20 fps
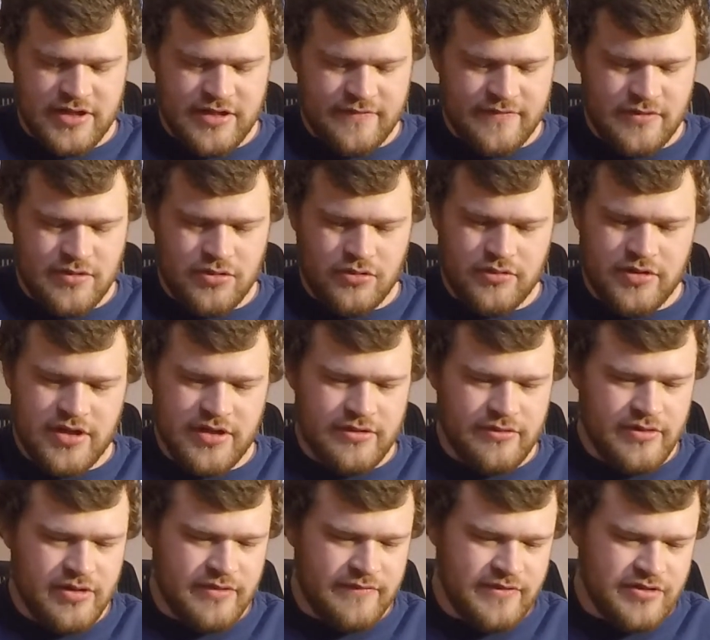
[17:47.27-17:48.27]
Oh yeah, they're
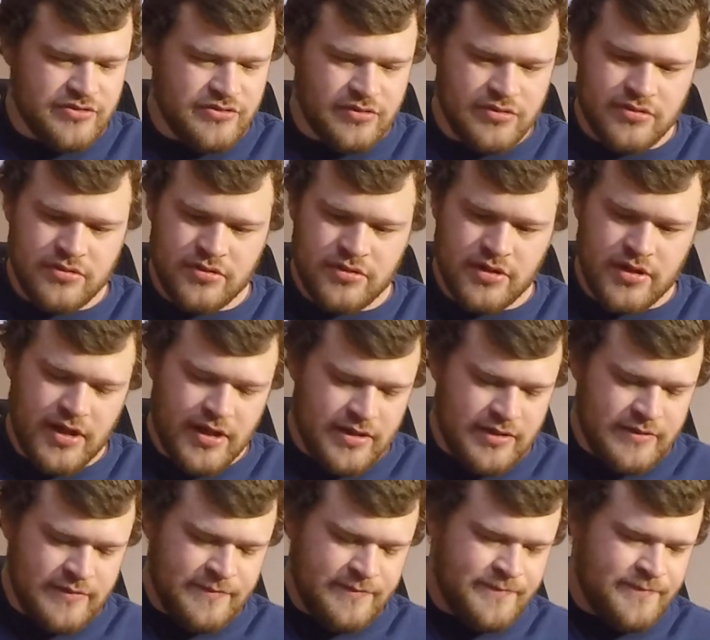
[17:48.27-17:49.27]
individual. Look at that.
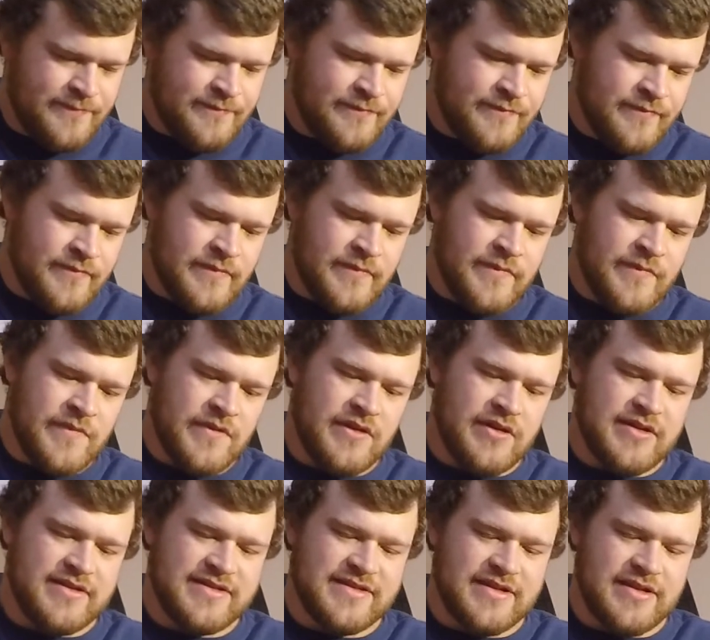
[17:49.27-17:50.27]

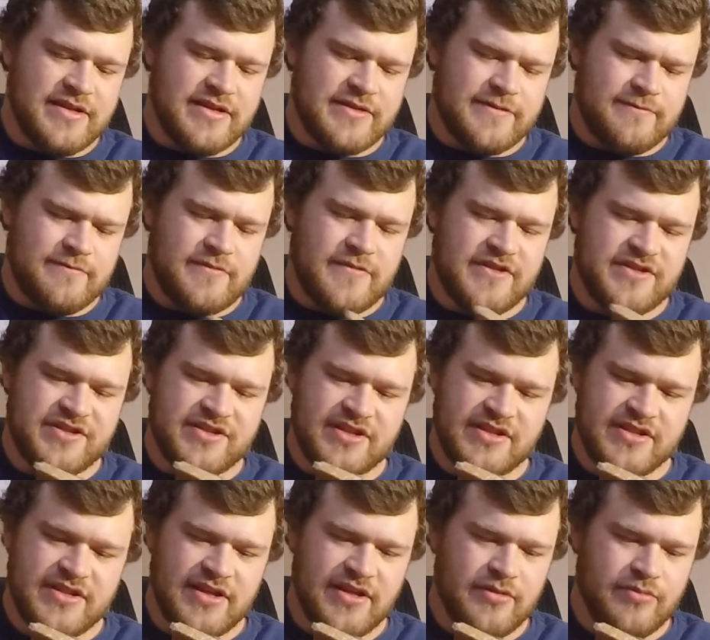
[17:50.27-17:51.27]
That's nice. They stick
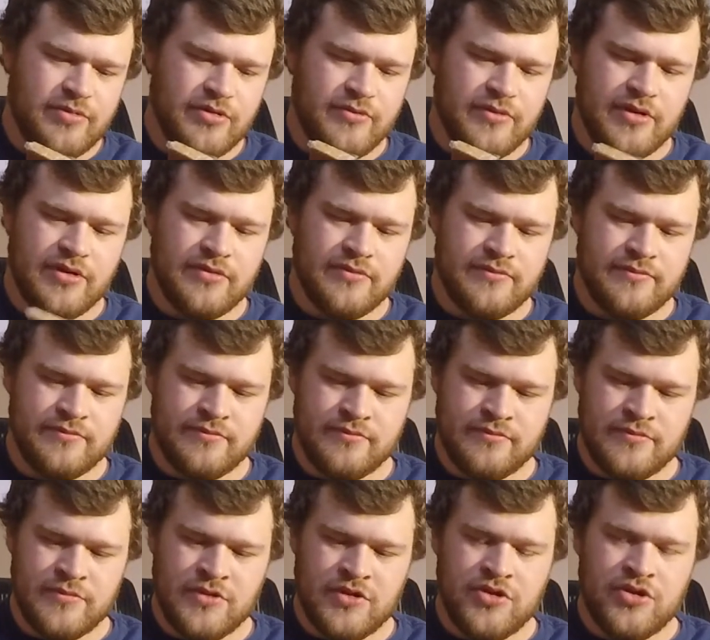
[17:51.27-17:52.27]
together pretty well.
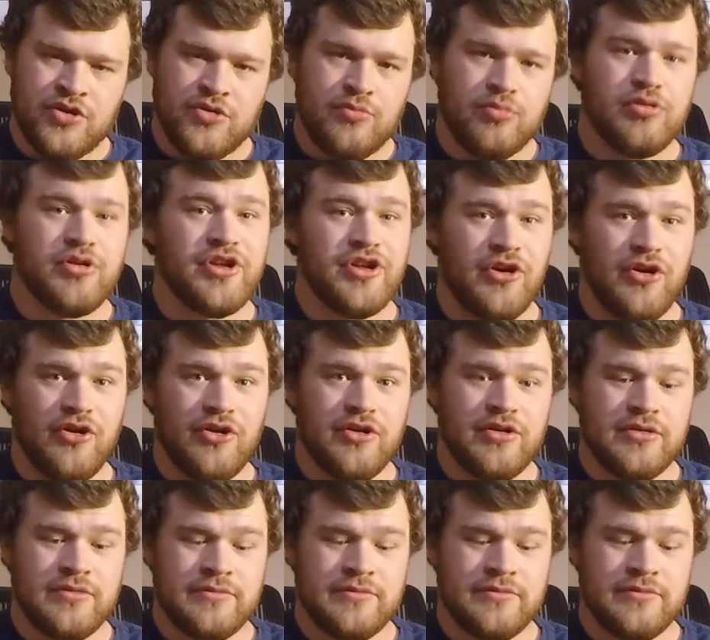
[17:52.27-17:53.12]
Pretty hard.